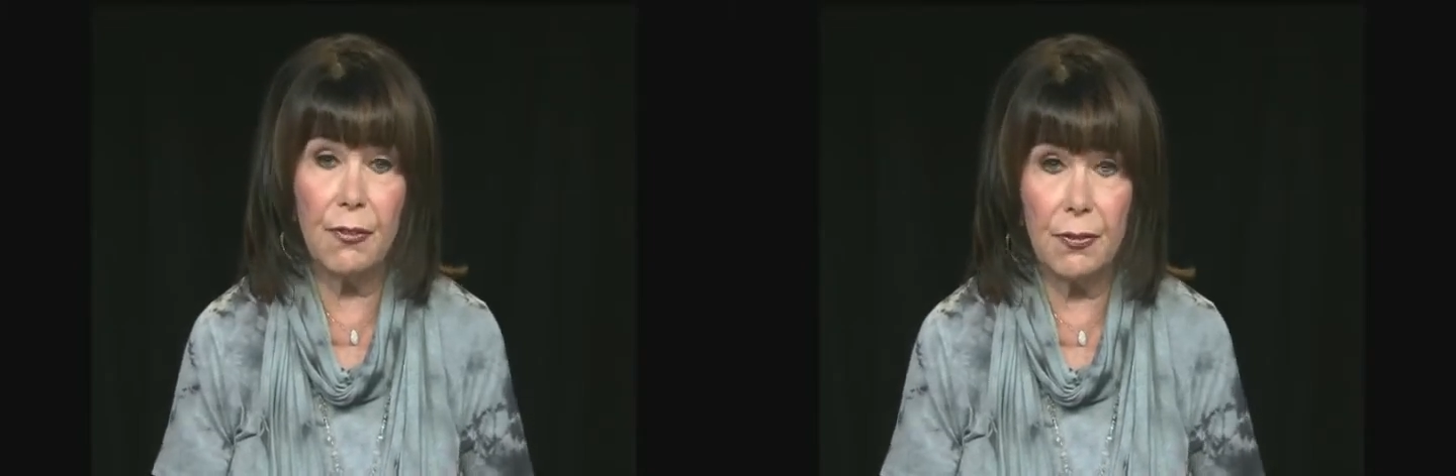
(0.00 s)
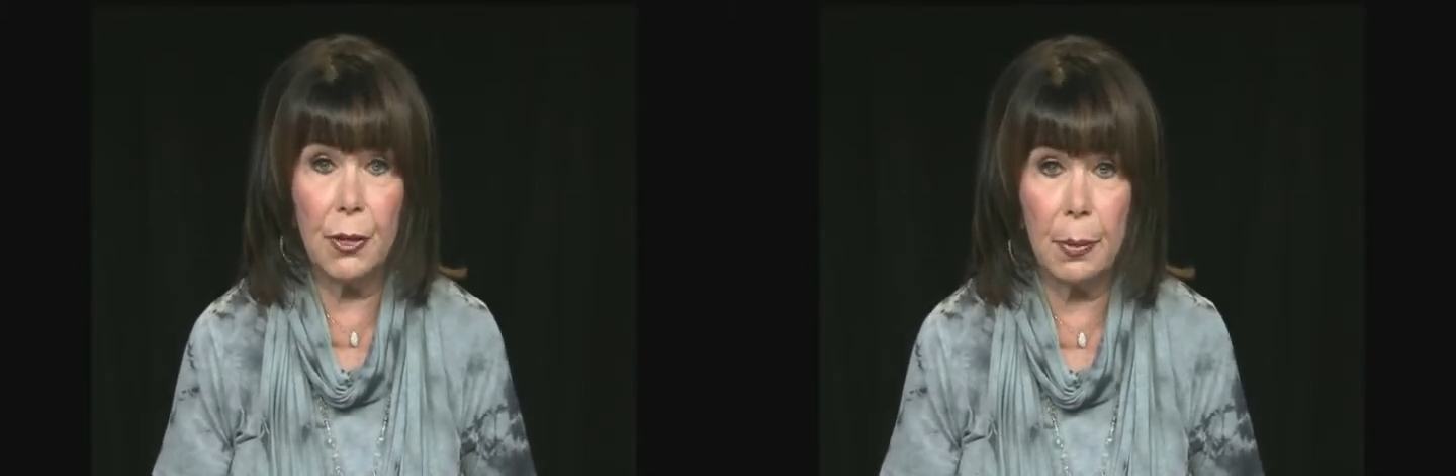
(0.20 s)

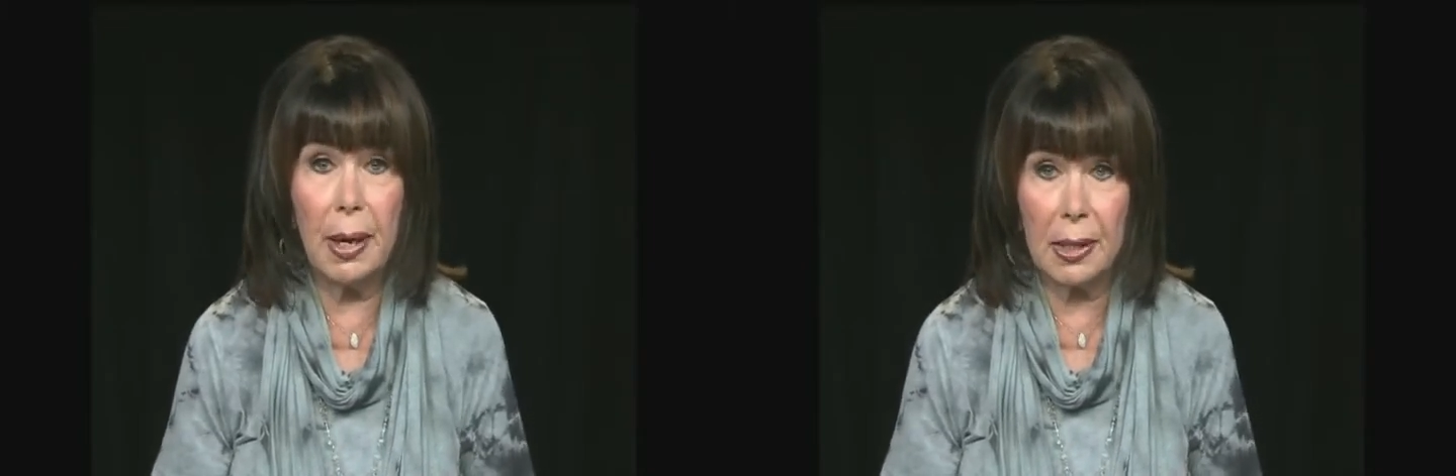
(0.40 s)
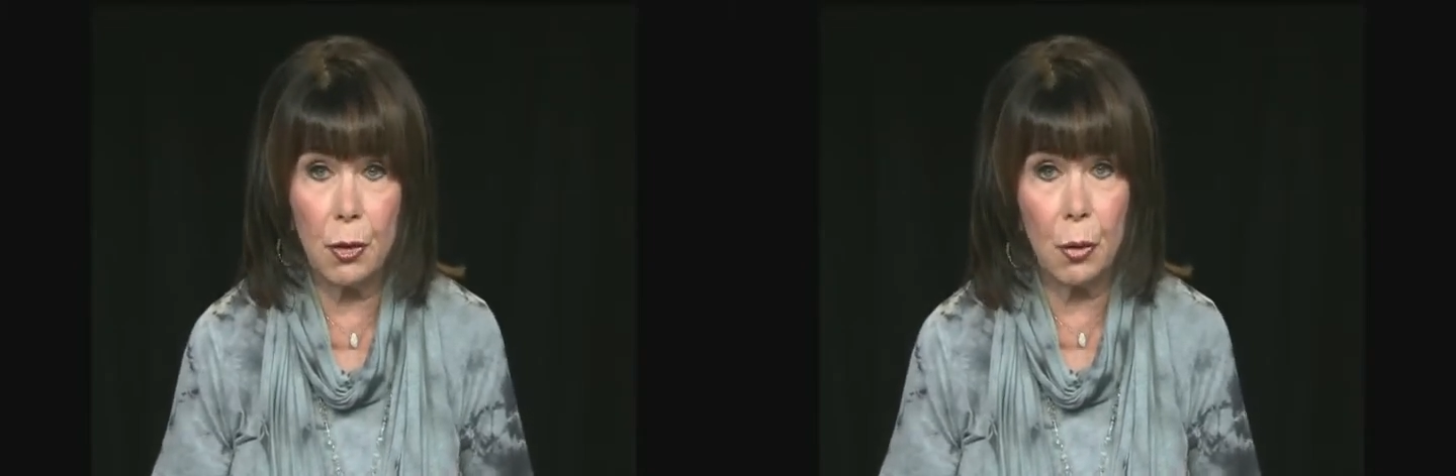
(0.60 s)
to
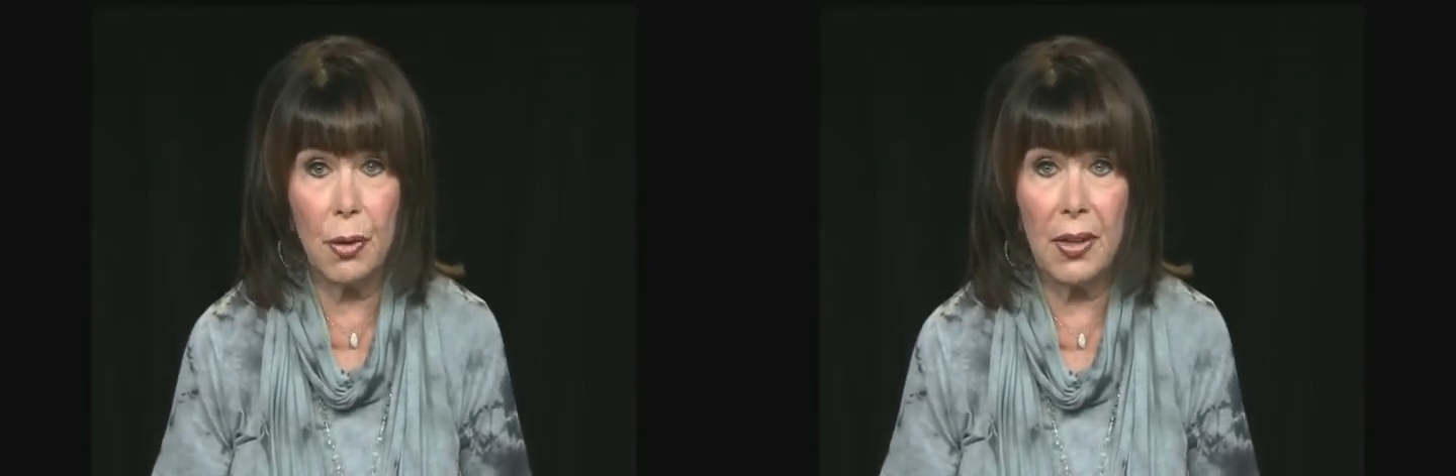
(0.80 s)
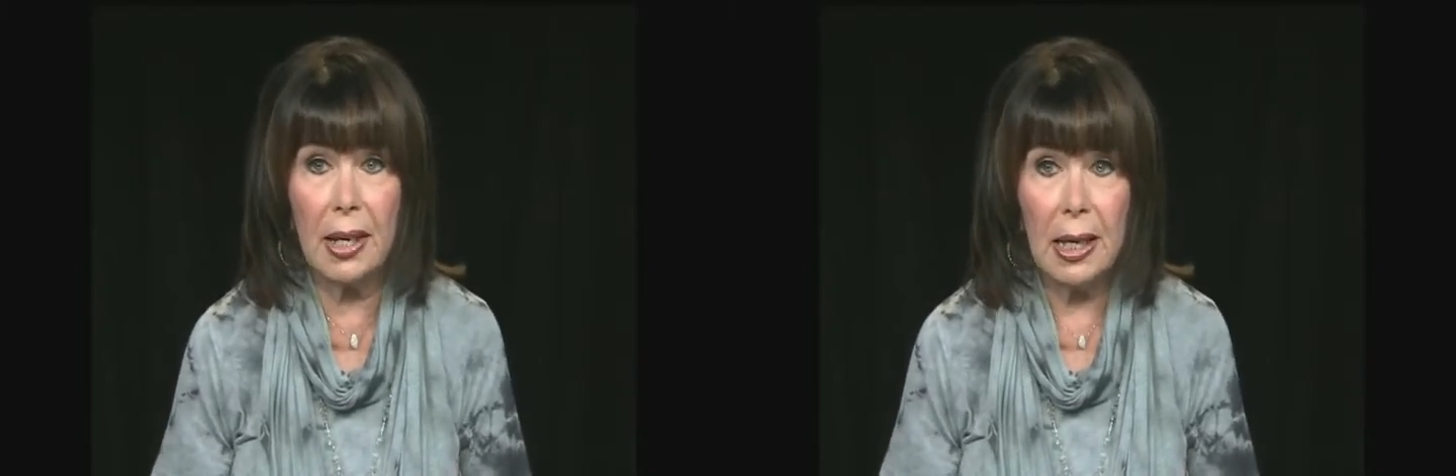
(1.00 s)
make sure
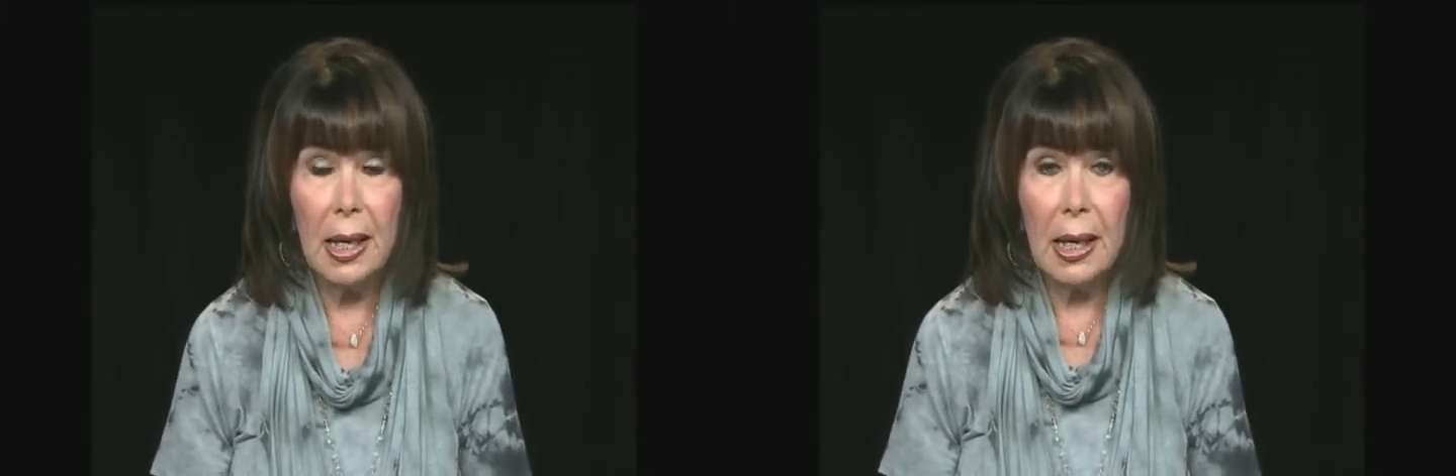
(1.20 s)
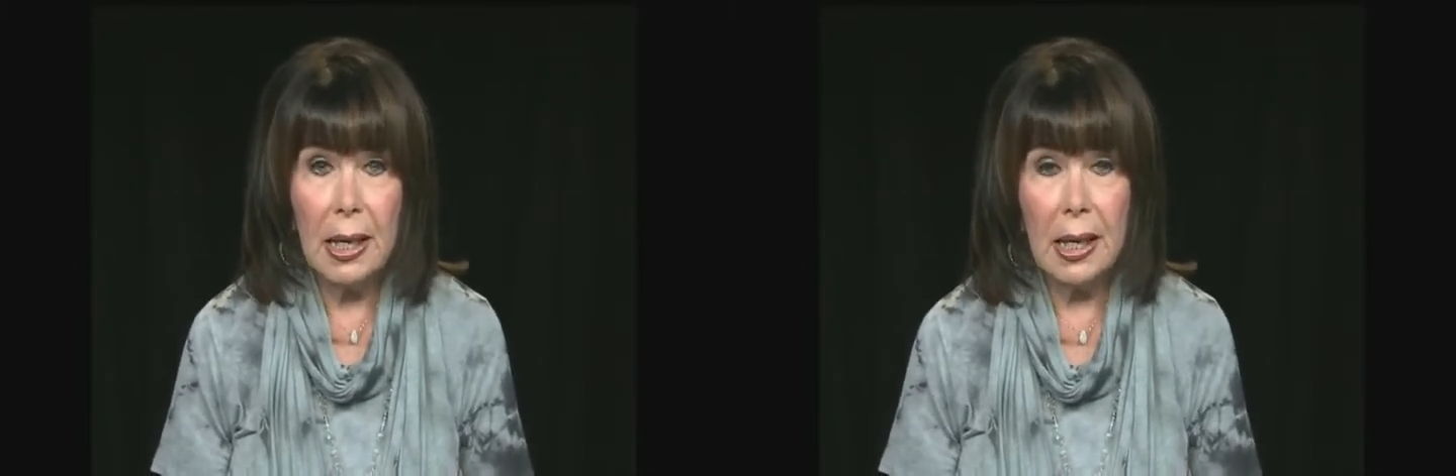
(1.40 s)
that
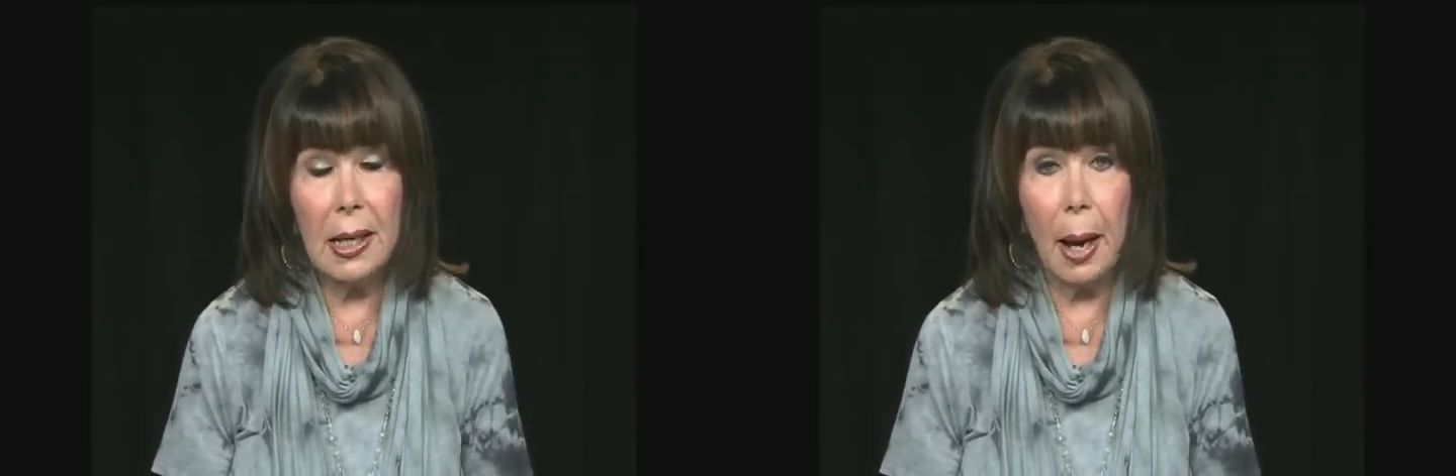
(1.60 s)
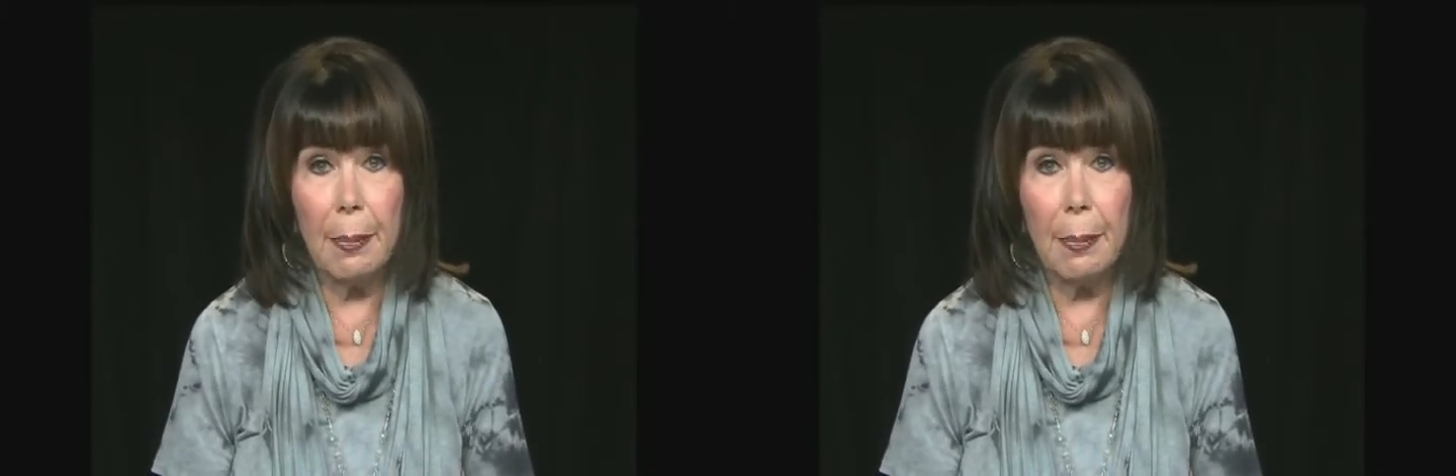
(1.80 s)
he got